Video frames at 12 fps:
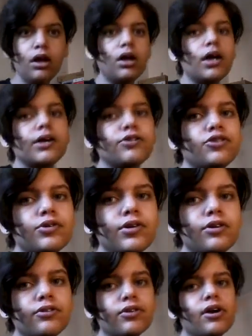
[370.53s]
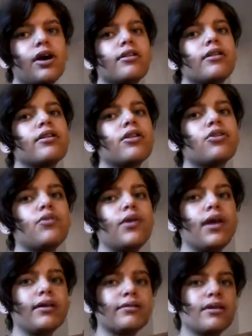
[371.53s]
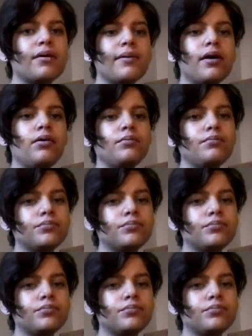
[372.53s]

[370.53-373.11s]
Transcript: Like 2 years ago, I think the 3DS came out.